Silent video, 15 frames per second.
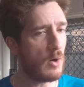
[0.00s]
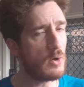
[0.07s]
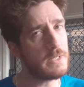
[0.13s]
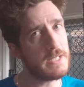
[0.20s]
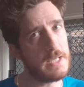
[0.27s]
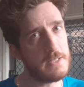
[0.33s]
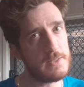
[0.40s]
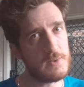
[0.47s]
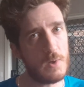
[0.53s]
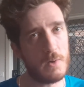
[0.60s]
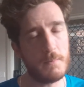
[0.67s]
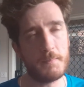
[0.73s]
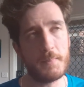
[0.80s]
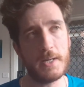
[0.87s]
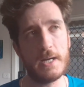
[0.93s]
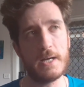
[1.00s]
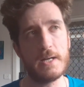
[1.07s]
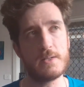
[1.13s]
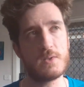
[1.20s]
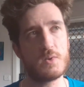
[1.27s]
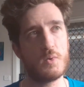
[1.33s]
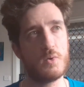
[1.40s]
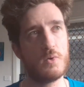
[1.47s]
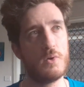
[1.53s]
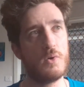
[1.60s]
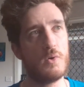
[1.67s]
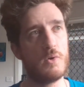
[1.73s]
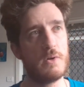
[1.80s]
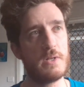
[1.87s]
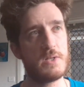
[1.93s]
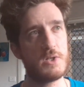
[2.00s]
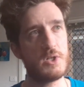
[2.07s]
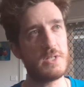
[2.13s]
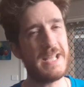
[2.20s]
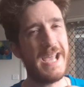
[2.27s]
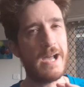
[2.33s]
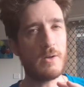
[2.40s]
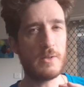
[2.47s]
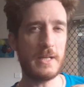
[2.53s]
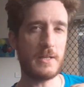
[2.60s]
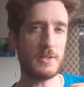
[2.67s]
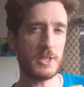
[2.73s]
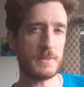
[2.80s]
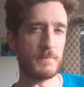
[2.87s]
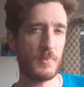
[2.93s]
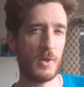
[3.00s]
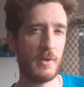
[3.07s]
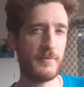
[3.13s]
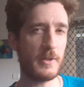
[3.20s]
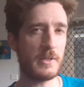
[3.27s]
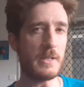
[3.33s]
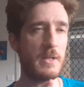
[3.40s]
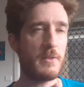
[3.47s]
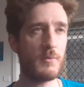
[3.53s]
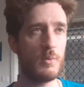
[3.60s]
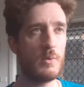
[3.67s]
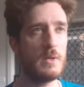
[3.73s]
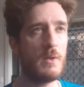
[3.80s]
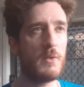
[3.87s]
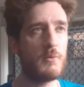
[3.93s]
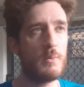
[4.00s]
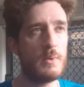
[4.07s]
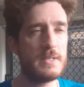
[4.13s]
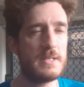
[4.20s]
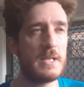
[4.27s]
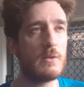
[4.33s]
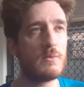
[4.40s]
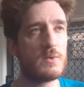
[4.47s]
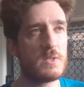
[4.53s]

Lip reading: only in certain parts, or it's just howling just perfectly through a single